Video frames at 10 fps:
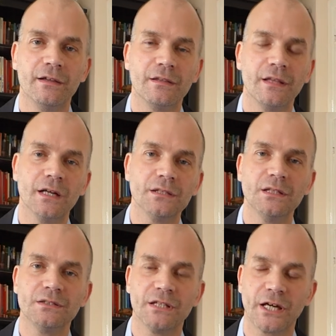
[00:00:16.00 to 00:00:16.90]
The
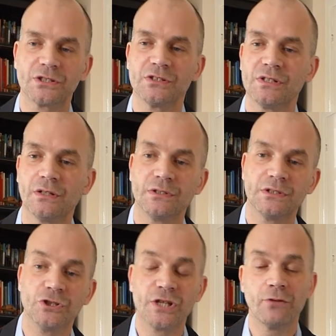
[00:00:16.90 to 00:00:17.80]
Ideas in Action series
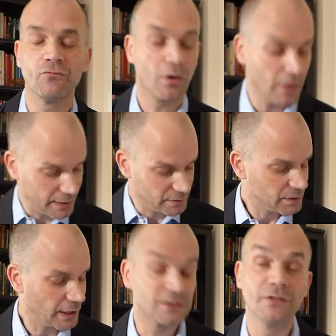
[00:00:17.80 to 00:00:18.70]
in general, and
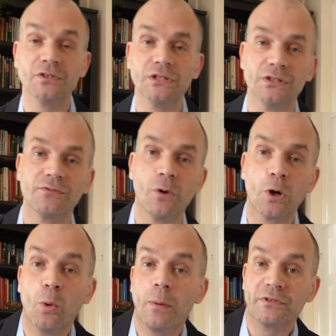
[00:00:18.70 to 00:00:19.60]
Activities for
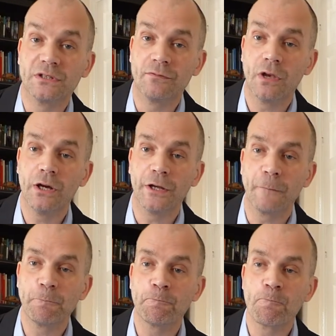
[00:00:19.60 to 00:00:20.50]
Cooperative
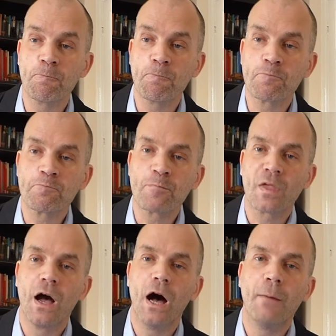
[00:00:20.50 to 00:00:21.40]
Learning,
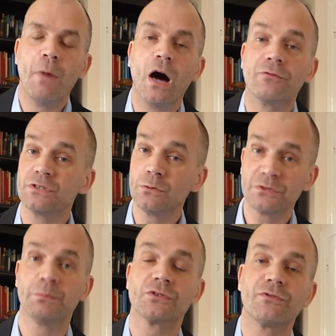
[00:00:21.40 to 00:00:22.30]
are
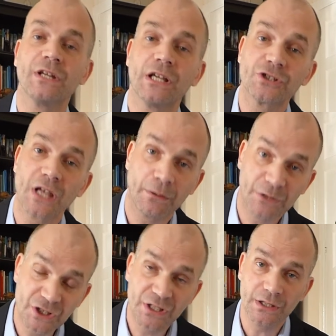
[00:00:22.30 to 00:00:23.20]
resource books for English
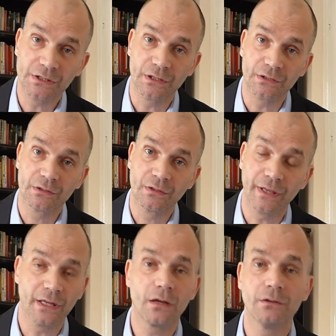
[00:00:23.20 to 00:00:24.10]
language teachers.
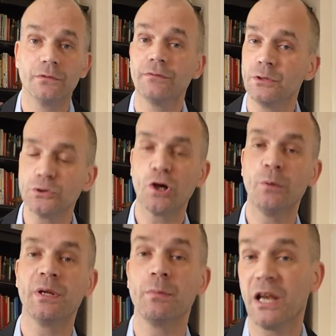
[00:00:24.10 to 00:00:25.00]
They include
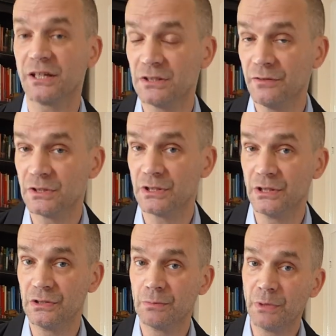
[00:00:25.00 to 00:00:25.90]
photocopyable
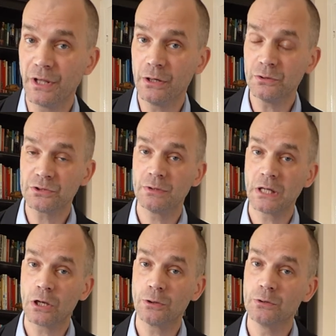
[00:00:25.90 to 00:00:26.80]
activities, but they also
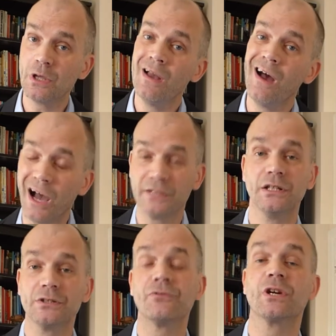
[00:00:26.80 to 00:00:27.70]
include
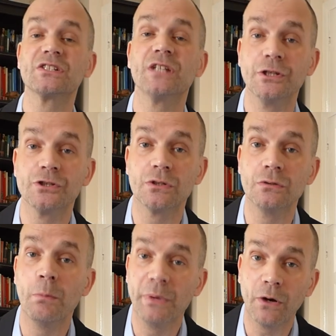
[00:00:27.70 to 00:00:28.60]
ideas for
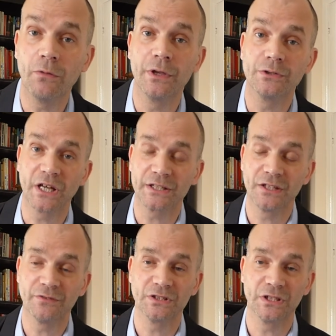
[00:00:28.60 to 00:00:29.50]
extension beyond those
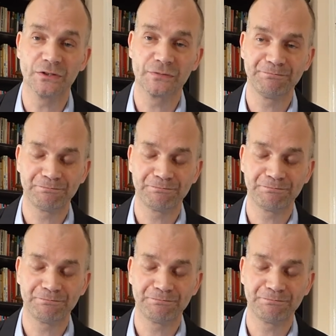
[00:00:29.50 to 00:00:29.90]
activities.